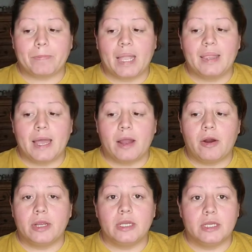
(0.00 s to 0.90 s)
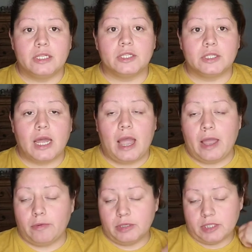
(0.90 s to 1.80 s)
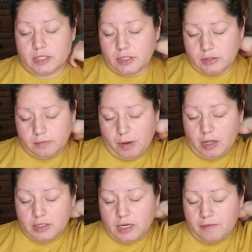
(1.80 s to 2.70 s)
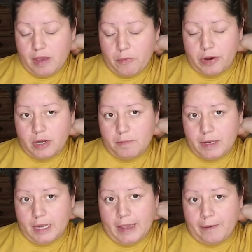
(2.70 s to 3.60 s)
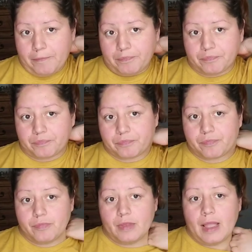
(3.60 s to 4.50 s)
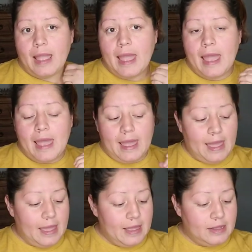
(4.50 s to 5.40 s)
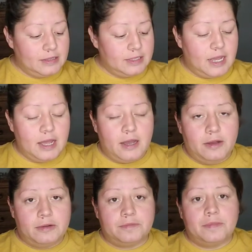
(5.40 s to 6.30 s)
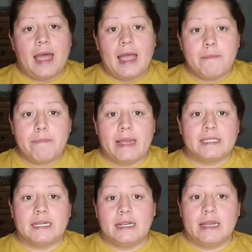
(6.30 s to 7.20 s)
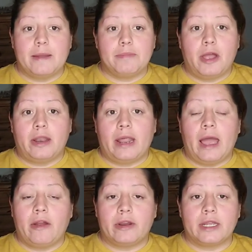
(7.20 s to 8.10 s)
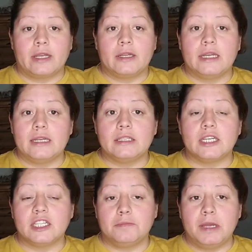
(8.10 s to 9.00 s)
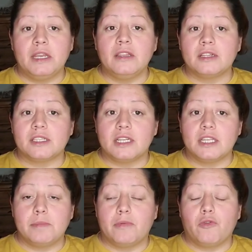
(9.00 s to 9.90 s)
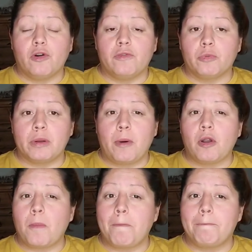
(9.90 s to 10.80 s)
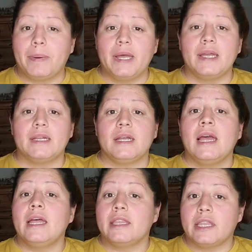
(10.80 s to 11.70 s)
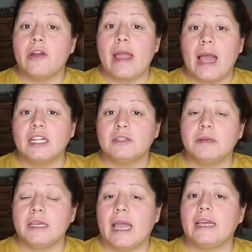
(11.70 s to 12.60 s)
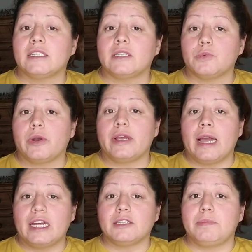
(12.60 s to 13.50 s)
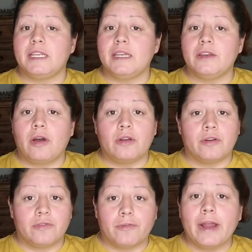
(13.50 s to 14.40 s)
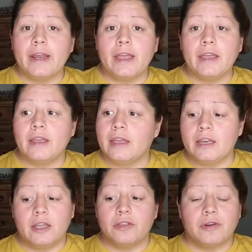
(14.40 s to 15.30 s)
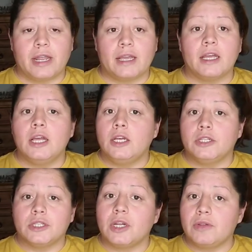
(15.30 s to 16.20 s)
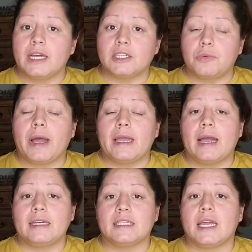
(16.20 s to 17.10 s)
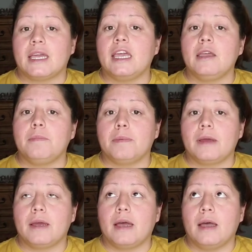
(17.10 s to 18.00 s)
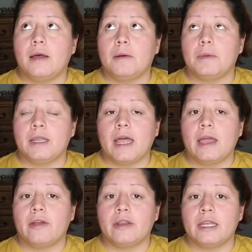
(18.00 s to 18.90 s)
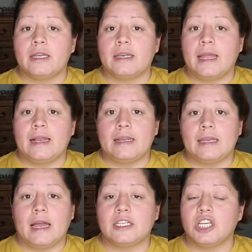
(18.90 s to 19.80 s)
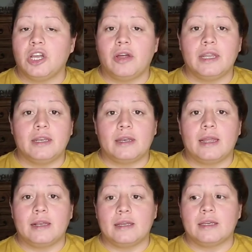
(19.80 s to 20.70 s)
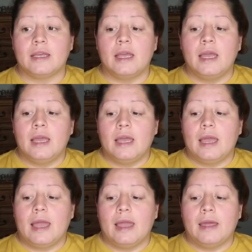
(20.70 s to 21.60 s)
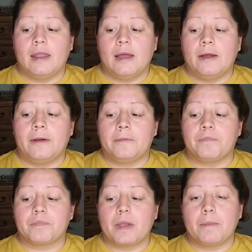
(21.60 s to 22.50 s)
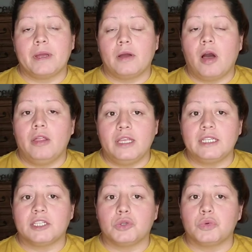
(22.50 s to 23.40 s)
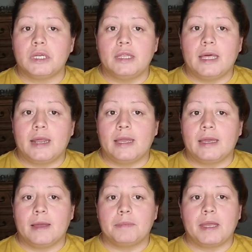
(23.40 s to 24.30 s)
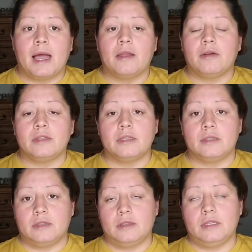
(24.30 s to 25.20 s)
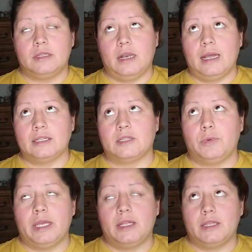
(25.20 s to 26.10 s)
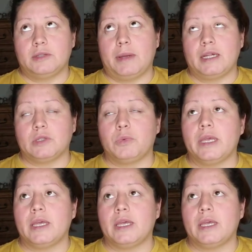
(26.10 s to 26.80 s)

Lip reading: that I was positive that we're gonna penny out, and I basically kept on eye on it. It does penny the Sunday before the remodel, but there has been cases where it has pennied on a Friday, any other day. So that's why I say keep an eye on it daily. I check on it daily. And but all these 3 that I kept the eye on this past